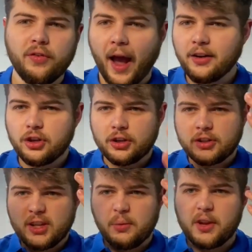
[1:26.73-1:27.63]
As you can
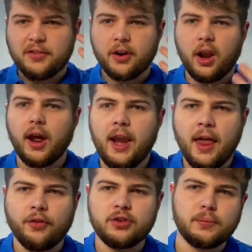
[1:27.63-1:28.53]
see with the different light
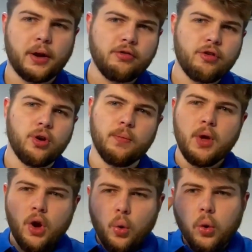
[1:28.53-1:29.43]
levels in my room,
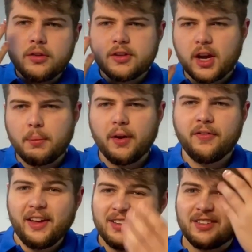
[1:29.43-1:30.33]
one side of my
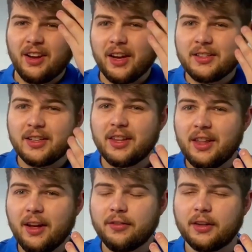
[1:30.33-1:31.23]
face is lighter than
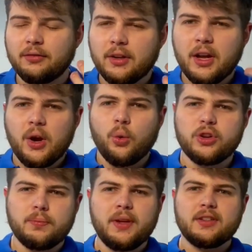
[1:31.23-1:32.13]
the other,
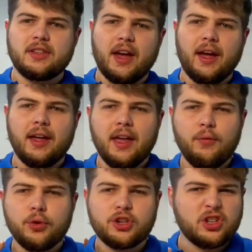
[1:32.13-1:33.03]
which means that
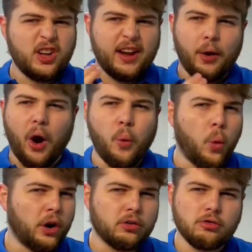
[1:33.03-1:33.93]
if we're just looking at a
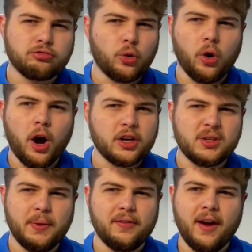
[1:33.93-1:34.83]
one raw
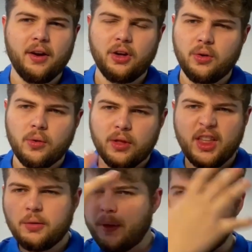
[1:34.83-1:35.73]
RGB value,
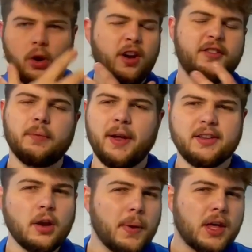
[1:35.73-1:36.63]
they'd be all over the place.
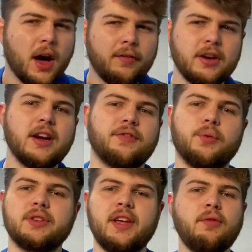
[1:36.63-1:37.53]
I'd be covered in different
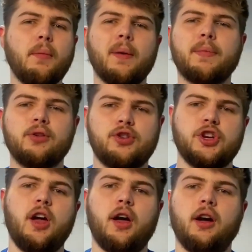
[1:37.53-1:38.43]
ones. Even my blue
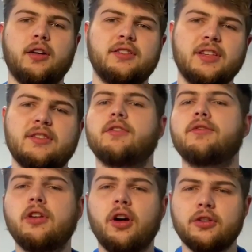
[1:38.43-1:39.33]
shirt consists of
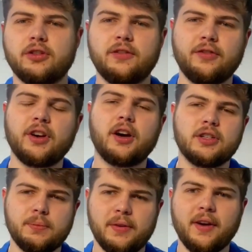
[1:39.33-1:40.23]
lots of different
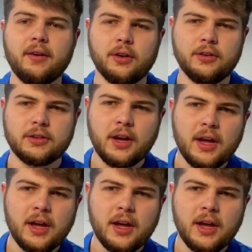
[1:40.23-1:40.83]
RGB values.